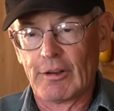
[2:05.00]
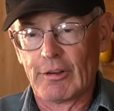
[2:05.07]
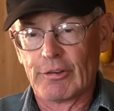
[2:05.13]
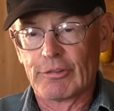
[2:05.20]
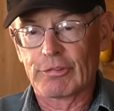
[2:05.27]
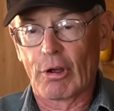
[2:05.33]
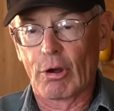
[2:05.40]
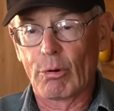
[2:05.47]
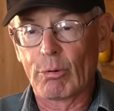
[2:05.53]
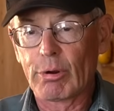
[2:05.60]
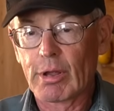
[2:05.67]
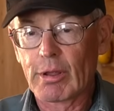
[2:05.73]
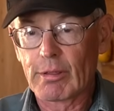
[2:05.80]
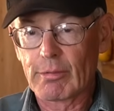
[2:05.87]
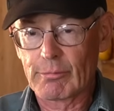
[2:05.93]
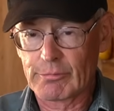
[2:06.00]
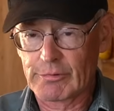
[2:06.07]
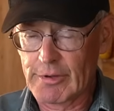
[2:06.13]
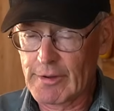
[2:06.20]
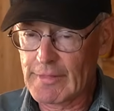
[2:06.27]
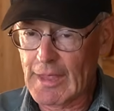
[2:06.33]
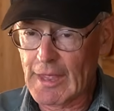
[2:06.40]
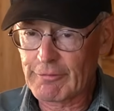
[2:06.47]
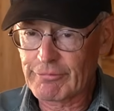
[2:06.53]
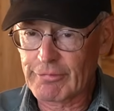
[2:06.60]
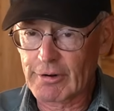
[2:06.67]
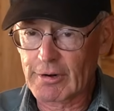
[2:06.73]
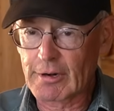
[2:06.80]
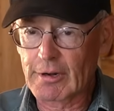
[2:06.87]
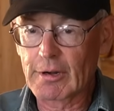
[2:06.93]
So did that
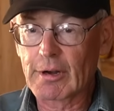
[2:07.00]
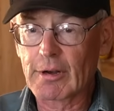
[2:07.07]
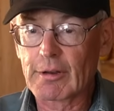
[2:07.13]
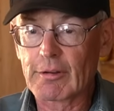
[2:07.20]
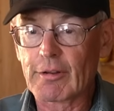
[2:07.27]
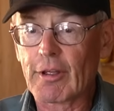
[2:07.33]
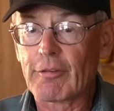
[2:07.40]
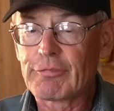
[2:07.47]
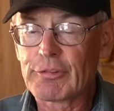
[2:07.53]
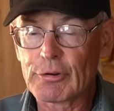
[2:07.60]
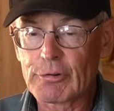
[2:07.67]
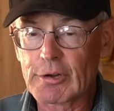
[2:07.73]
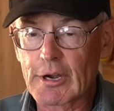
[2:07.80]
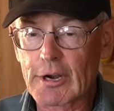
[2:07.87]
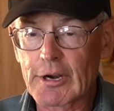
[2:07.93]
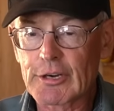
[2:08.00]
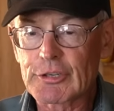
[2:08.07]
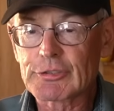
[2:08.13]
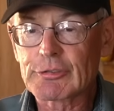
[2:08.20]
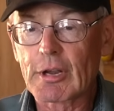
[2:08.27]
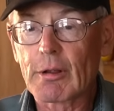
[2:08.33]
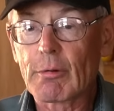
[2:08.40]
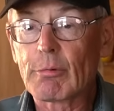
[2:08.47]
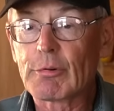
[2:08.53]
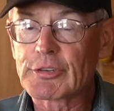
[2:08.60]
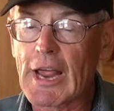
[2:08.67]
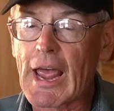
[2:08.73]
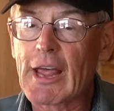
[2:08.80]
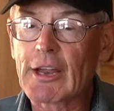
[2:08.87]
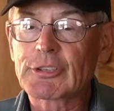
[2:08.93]
for a few years, was
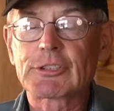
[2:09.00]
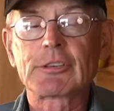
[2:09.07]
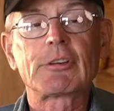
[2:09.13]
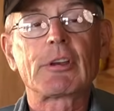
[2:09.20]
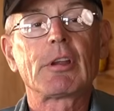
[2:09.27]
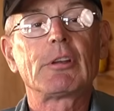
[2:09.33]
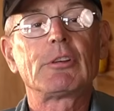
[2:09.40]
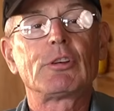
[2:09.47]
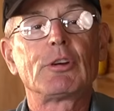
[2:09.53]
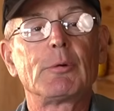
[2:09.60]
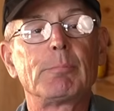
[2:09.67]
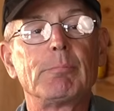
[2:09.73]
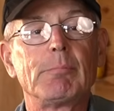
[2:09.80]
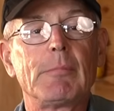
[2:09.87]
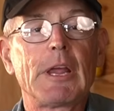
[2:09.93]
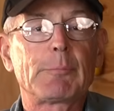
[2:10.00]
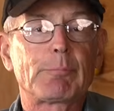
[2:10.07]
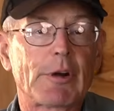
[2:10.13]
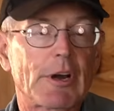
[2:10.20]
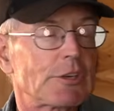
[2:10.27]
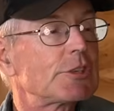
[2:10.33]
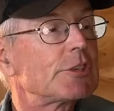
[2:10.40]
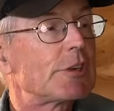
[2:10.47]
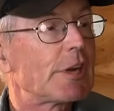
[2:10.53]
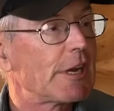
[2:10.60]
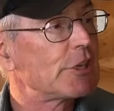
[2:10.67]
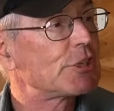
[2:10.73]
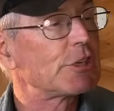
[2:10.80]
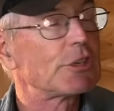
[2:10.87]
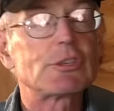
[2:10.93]
asked to make
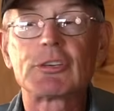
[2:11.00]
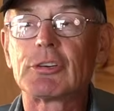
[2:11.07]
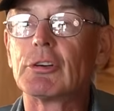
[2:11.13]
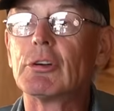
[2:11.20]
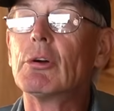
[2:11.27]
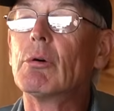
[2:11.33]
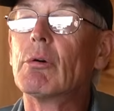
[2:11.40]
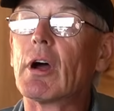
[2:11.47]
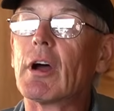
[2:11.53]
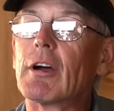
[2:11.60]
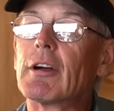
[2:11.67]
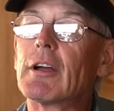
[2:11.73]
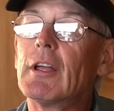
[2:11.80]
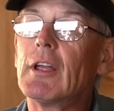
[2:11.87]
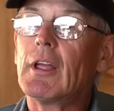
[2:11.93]
presentations to